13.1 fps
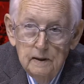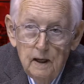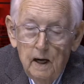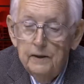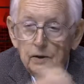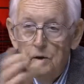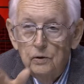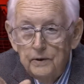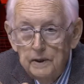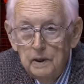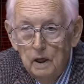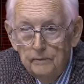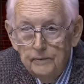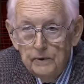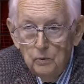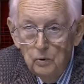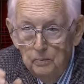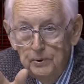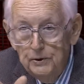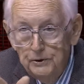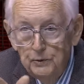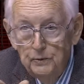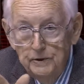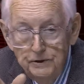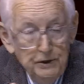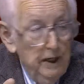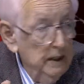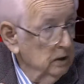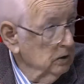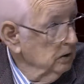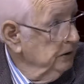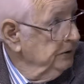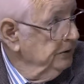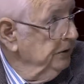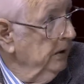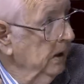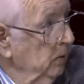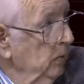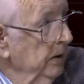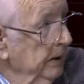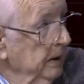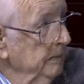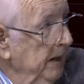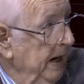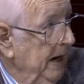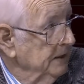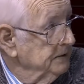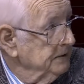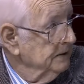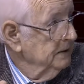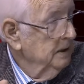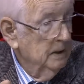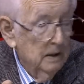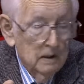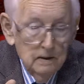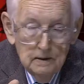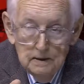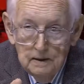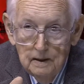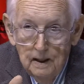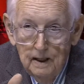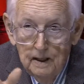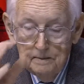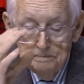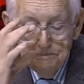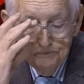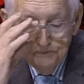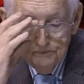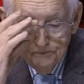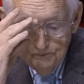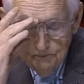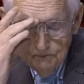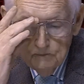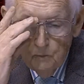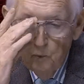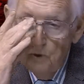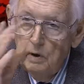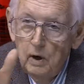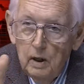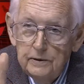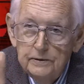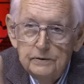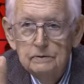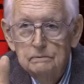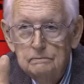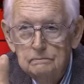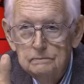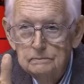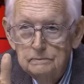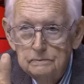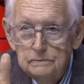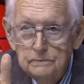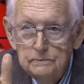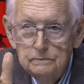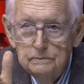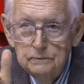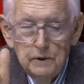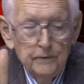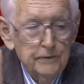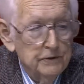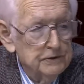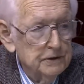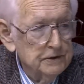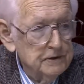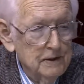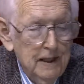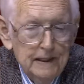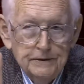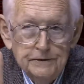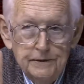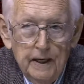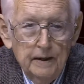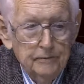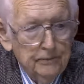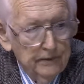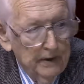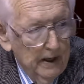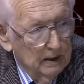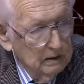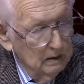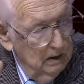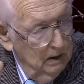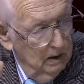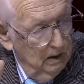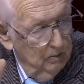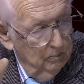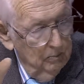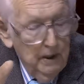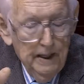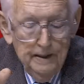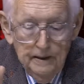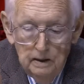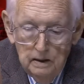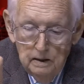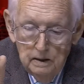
I know the governor will put you in jail because you're not wearing a mask. Uh, we're all in Governor Sisolak's debt for that. But